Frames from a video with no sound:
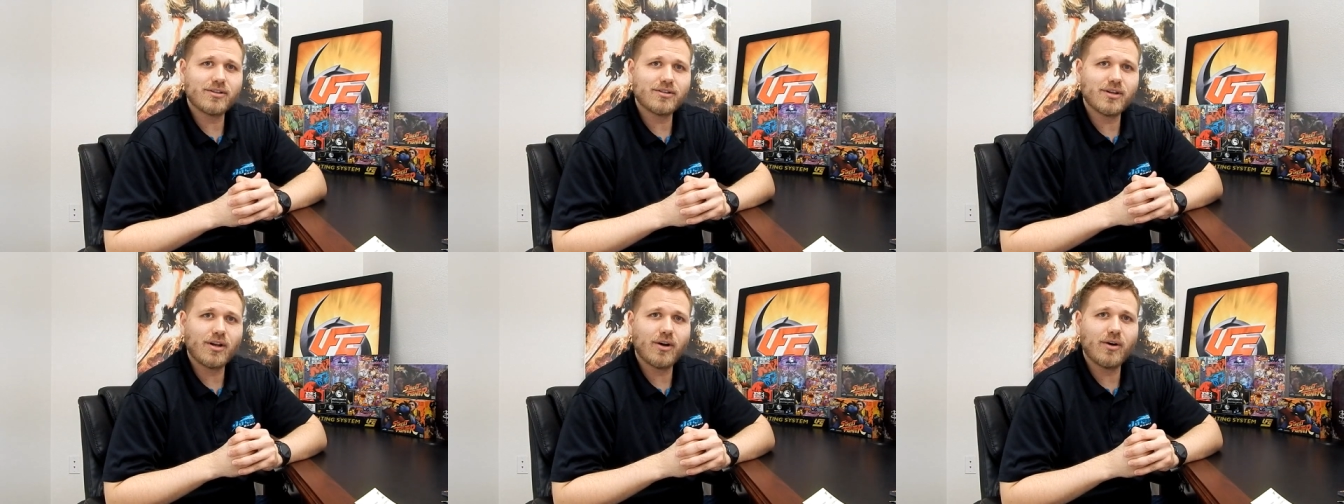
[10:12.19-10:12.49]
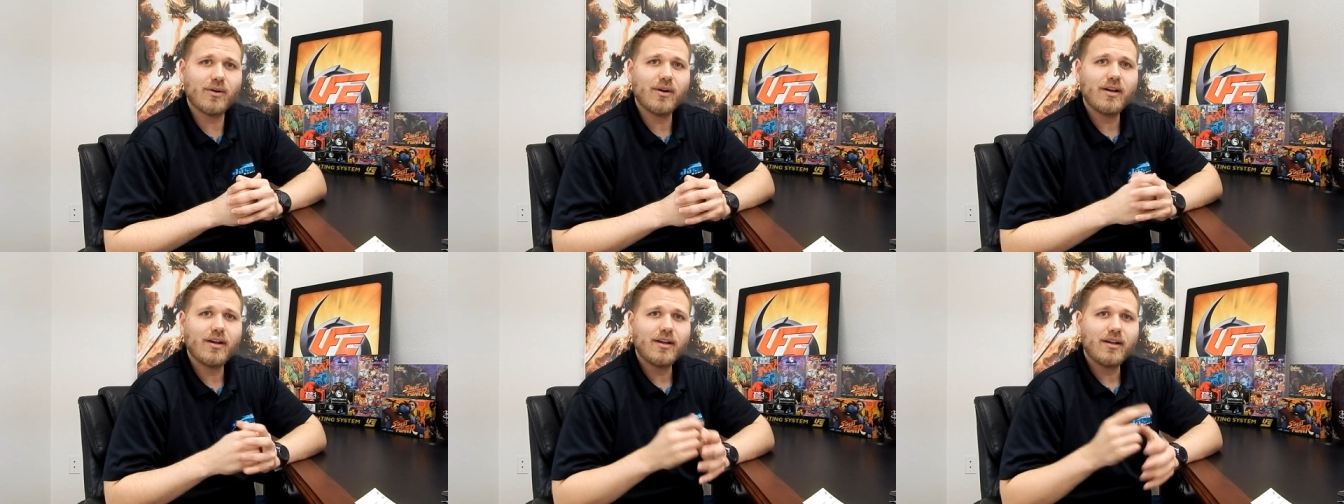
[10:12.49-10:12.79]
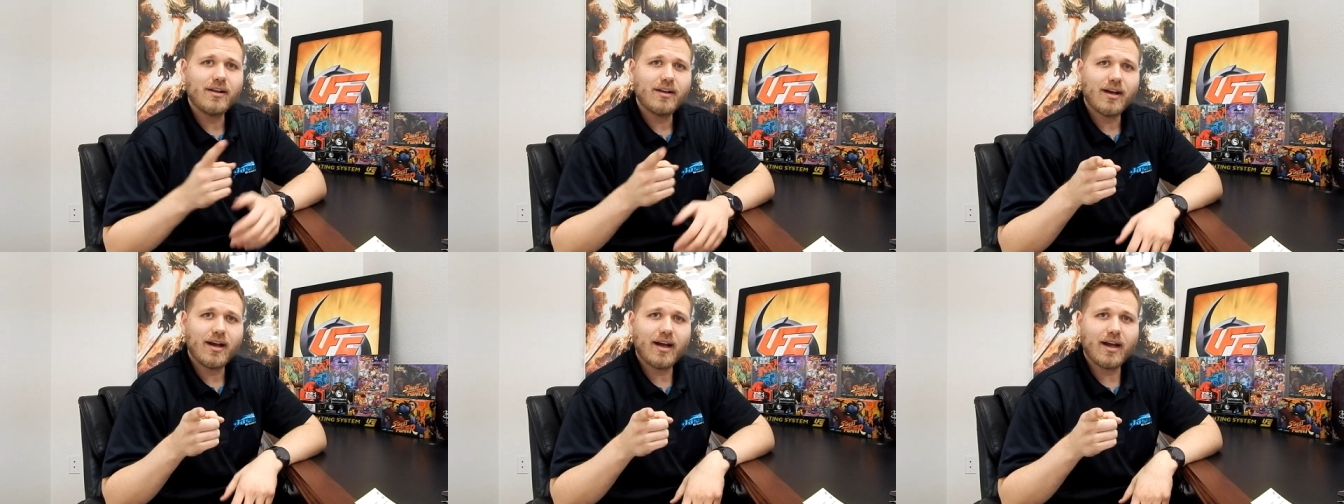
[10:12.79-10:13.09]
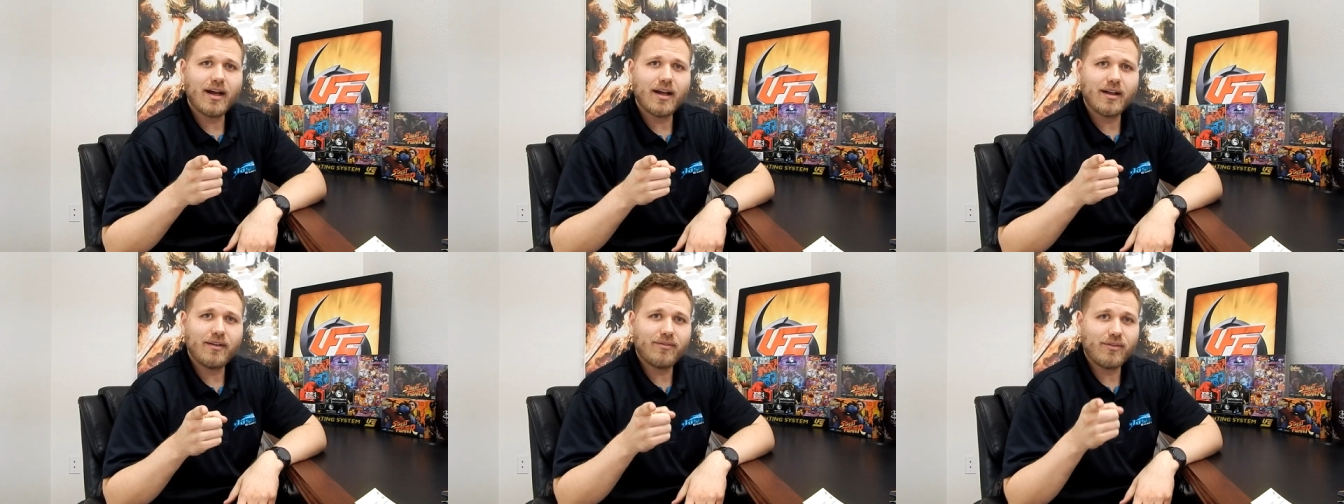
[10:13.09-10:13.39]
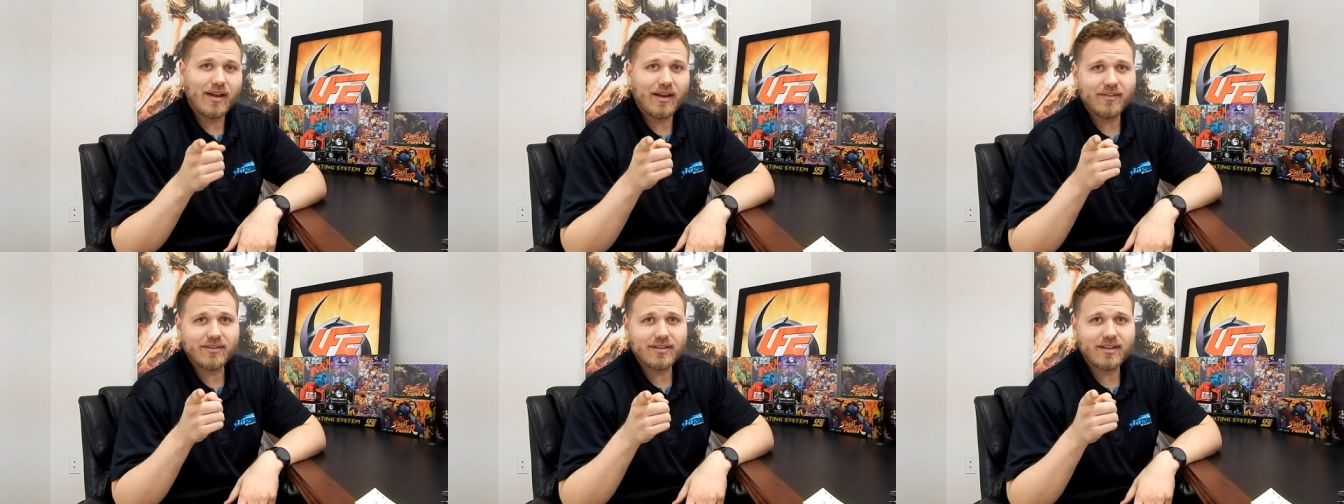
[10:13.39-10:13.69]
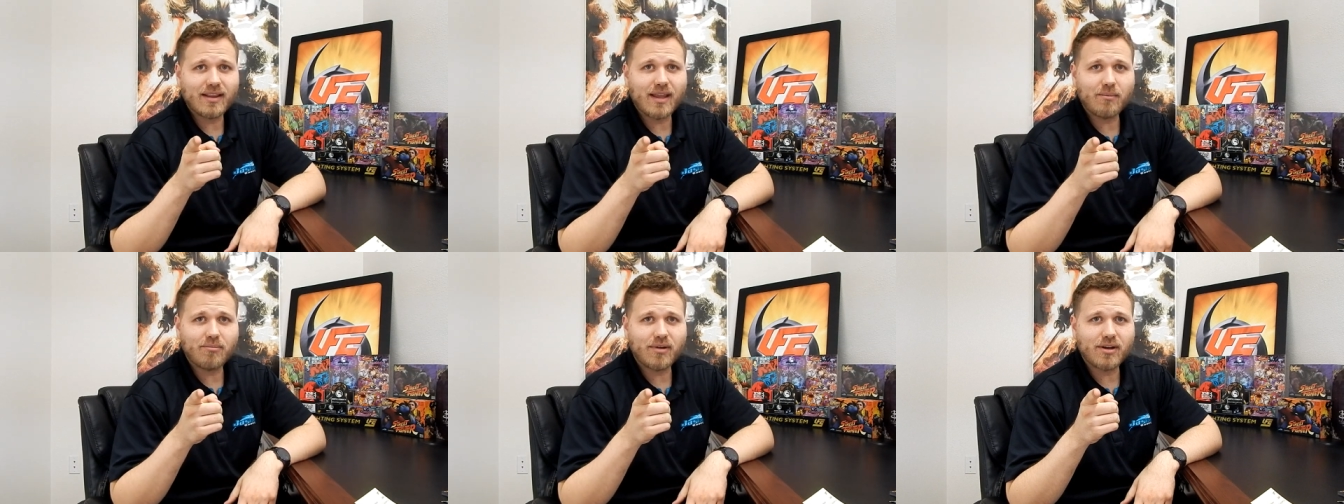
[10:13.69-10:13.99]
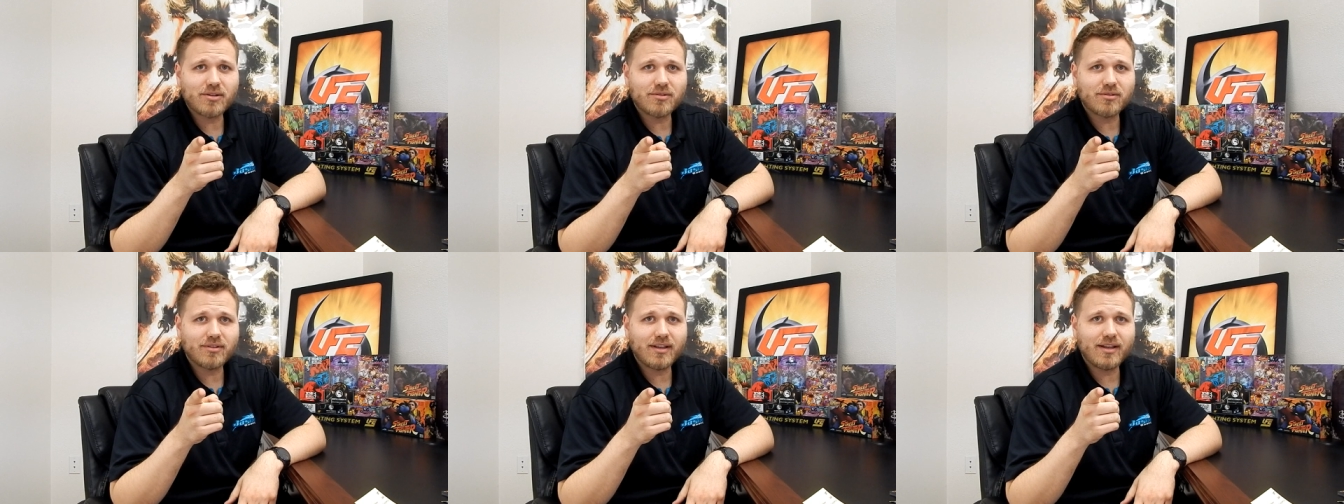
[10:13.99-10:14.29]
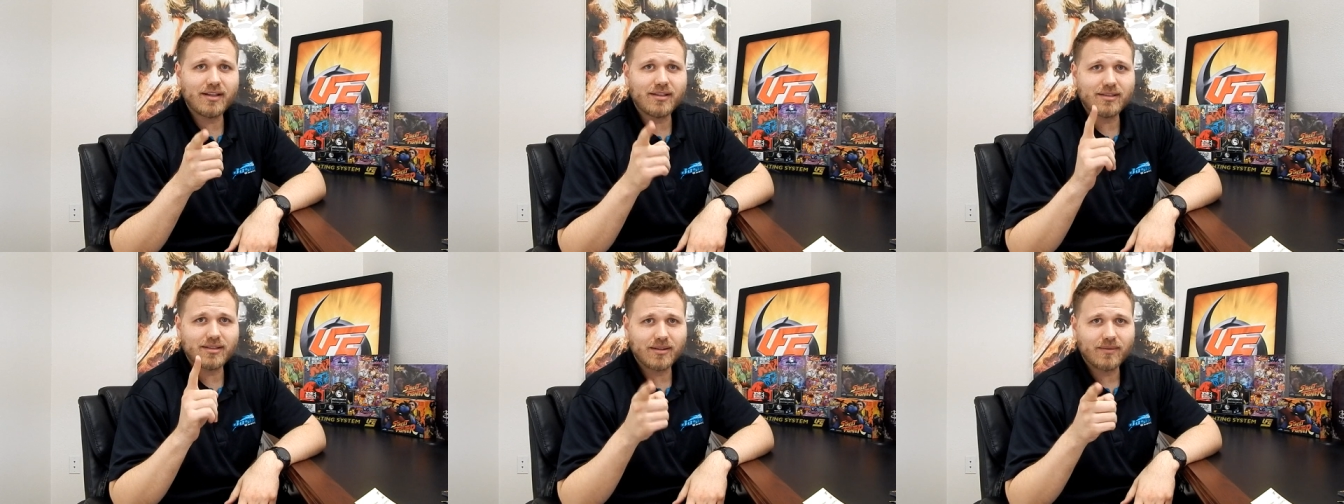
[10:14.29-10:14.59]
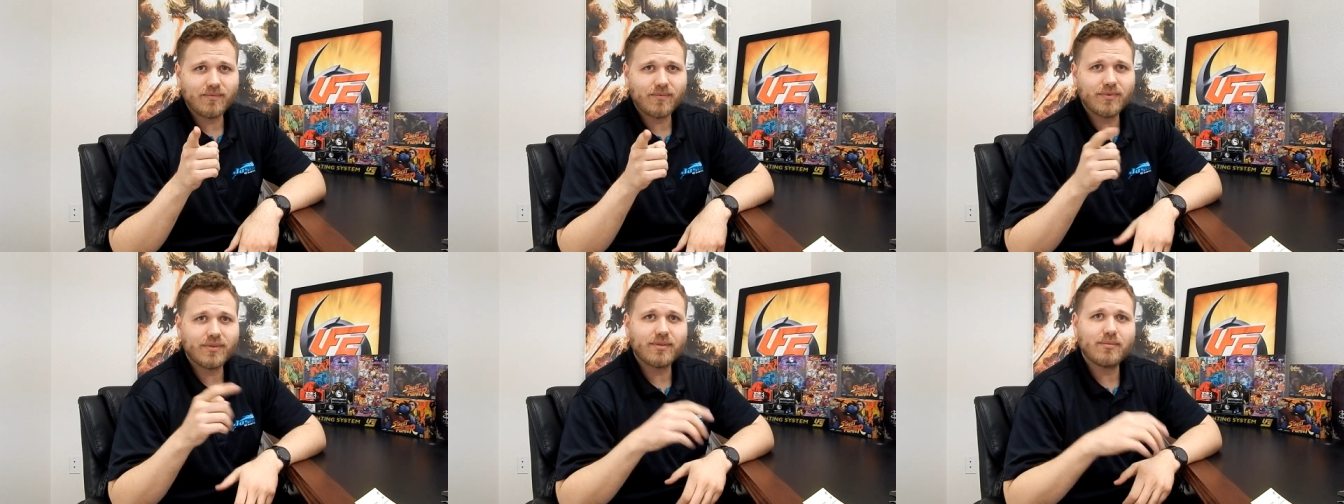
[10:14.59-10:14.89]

So, uh, if you haven't seen that press release,